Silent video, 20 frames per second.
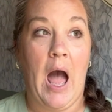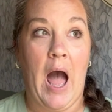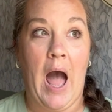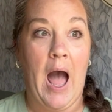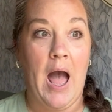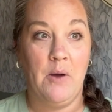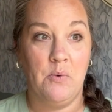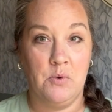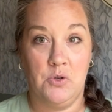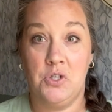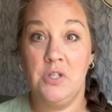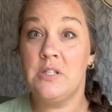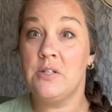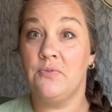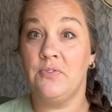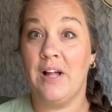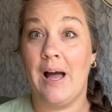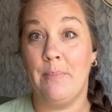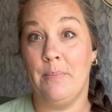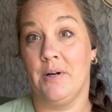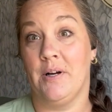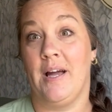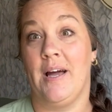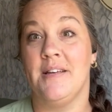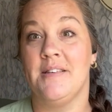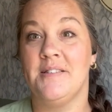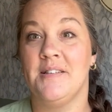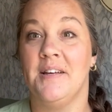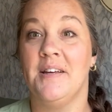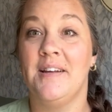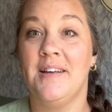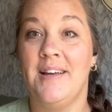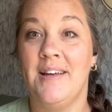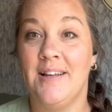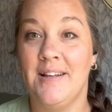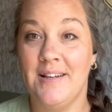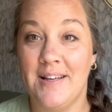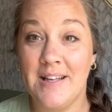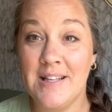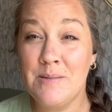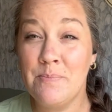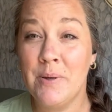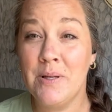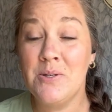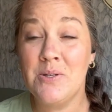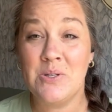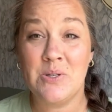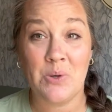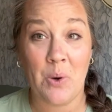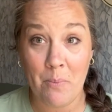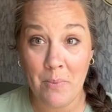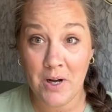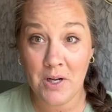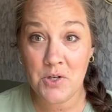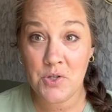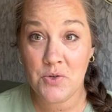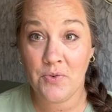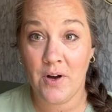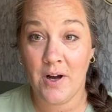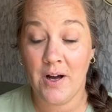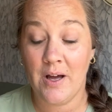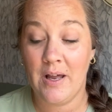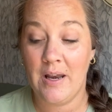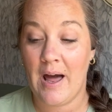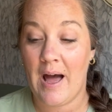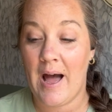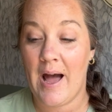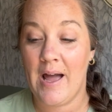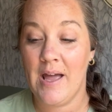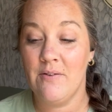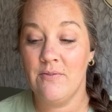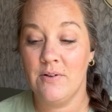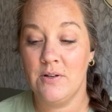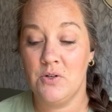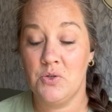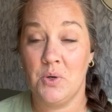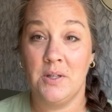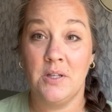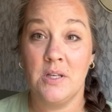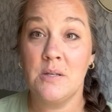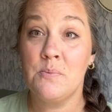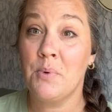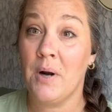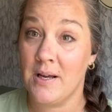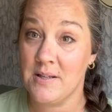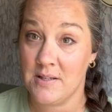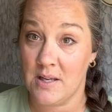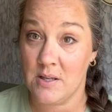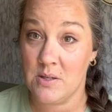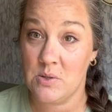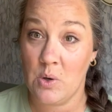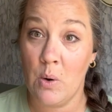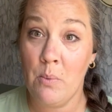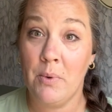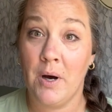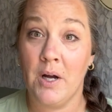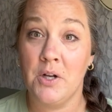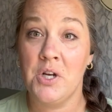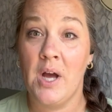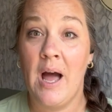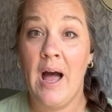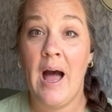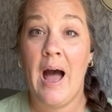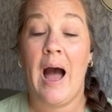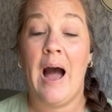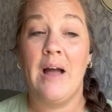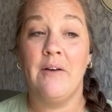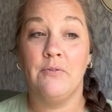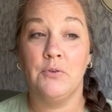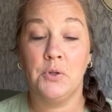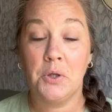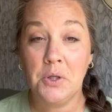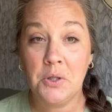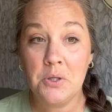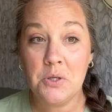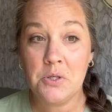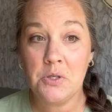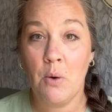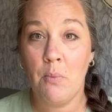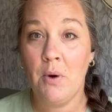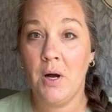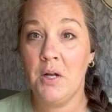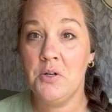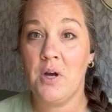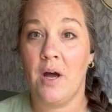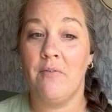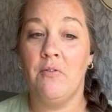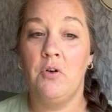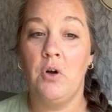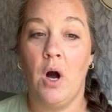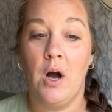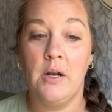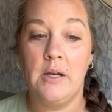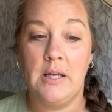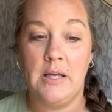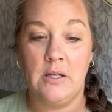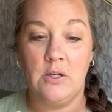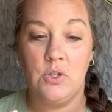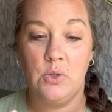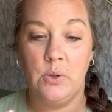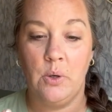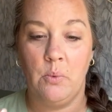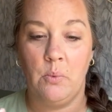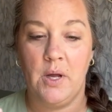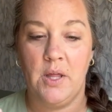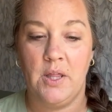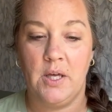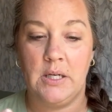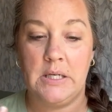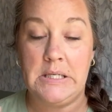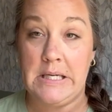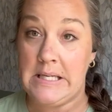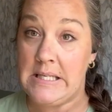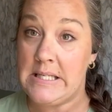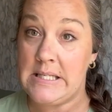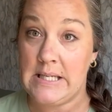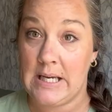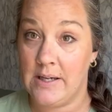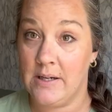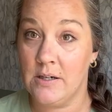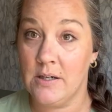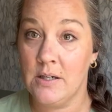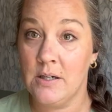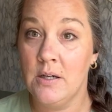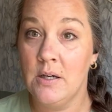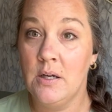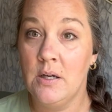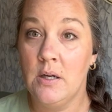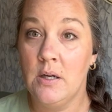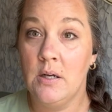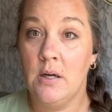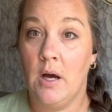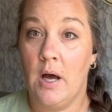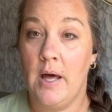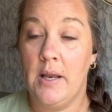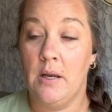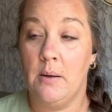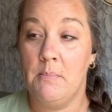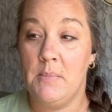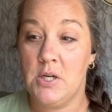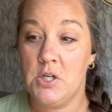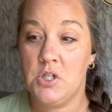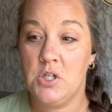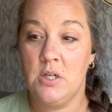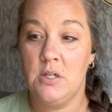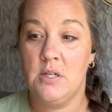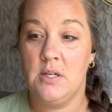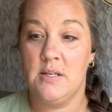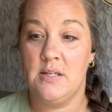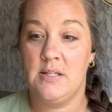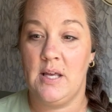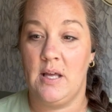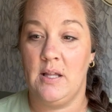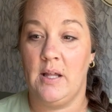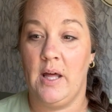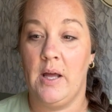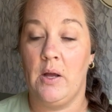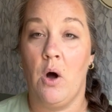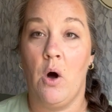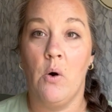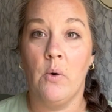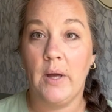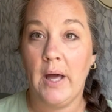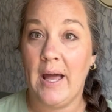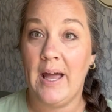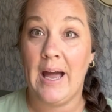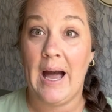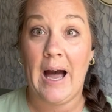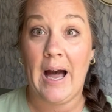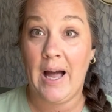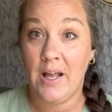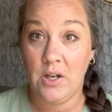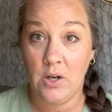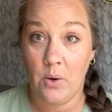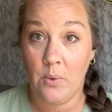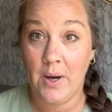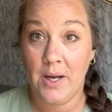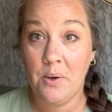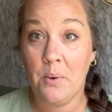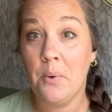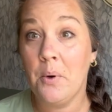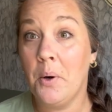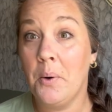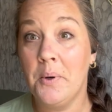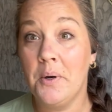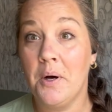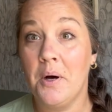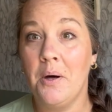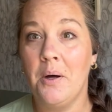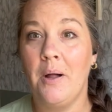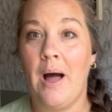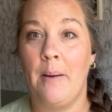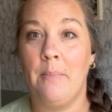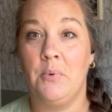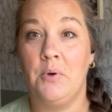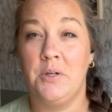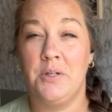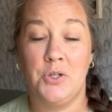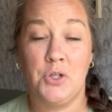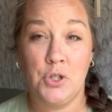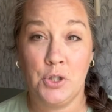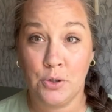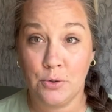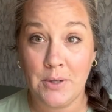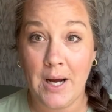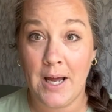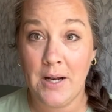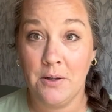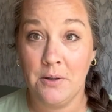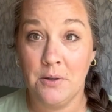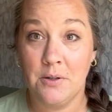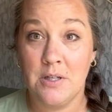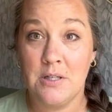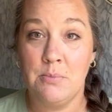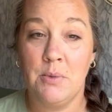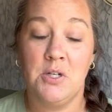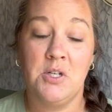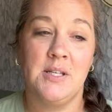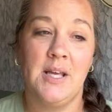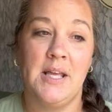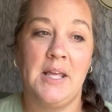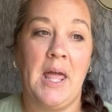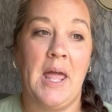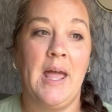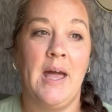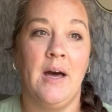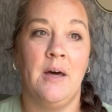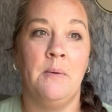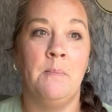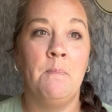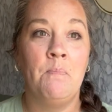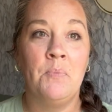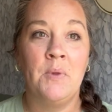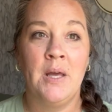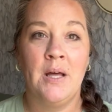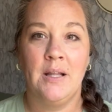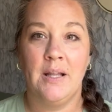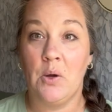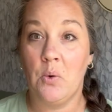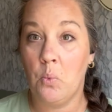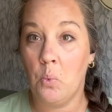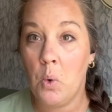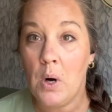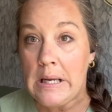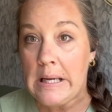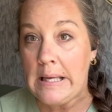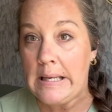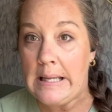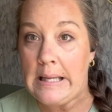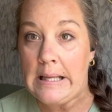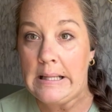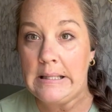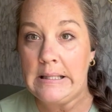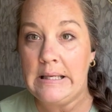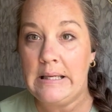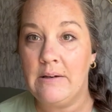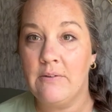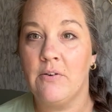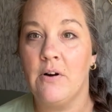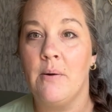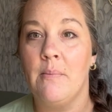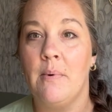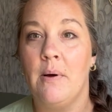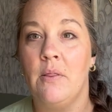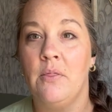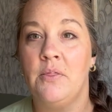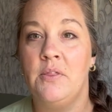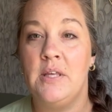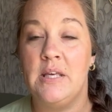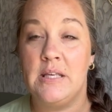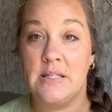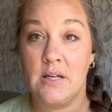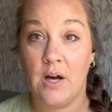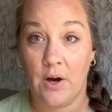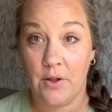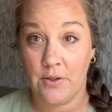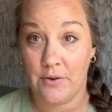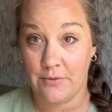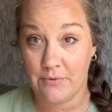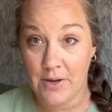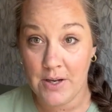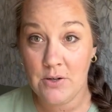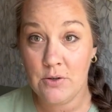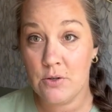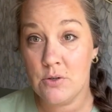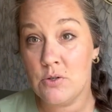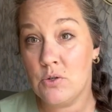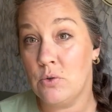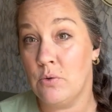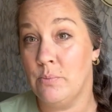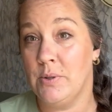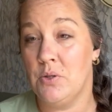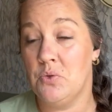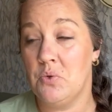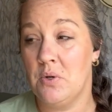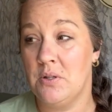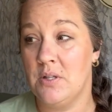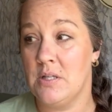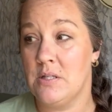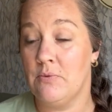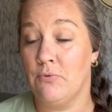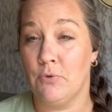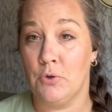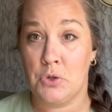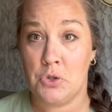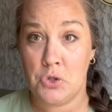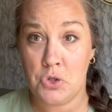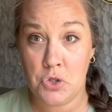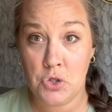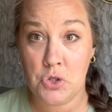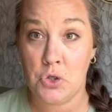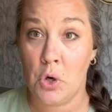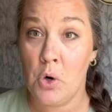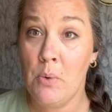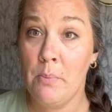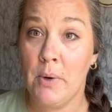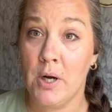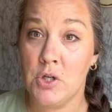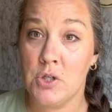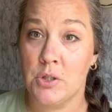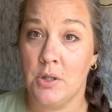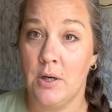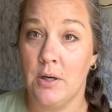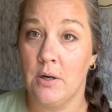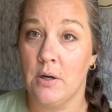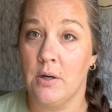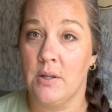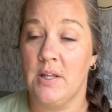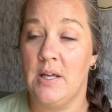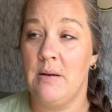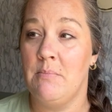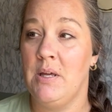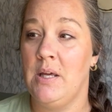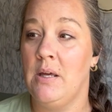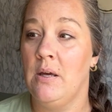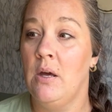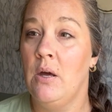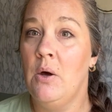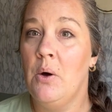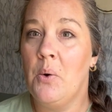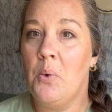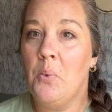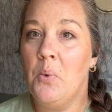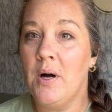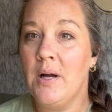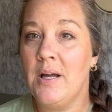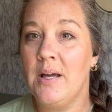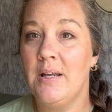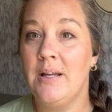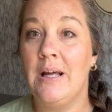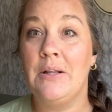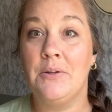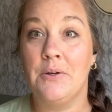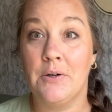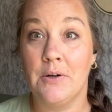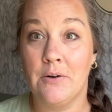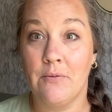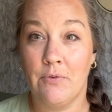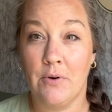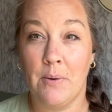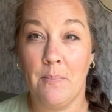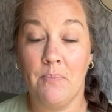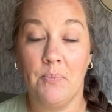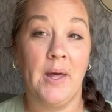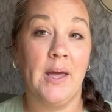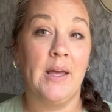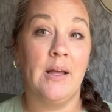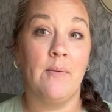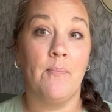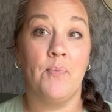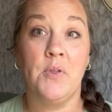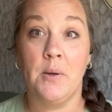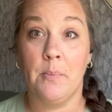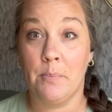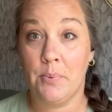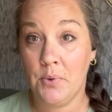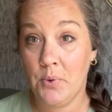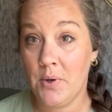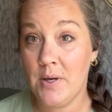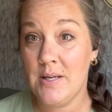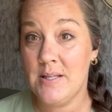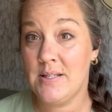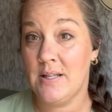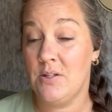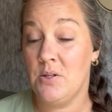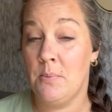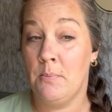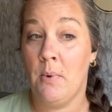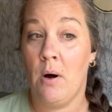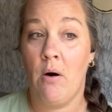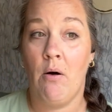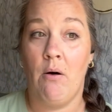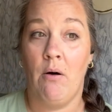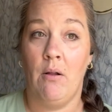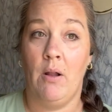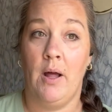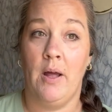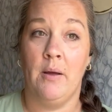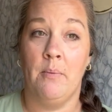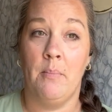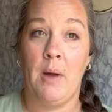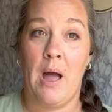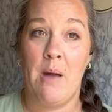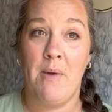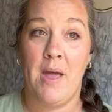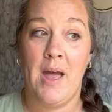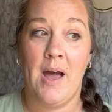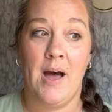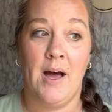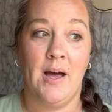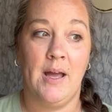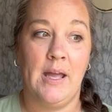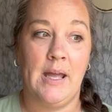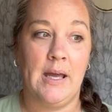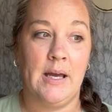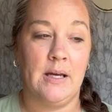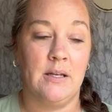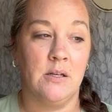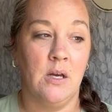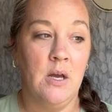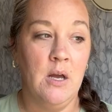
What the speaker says: I was just flabbergasted. And it's been so much fun. I have enjoyed this process so much. I've learned so much. I've gone into it with a desire and a mission to say, like, okay, I know I don't know it all. I'm gonna try to learn as much as I can. Like, what can I glean from these other vendors who've been doing this for so much longer than me? What can I learn from, like, the employees at the mall I'm at, and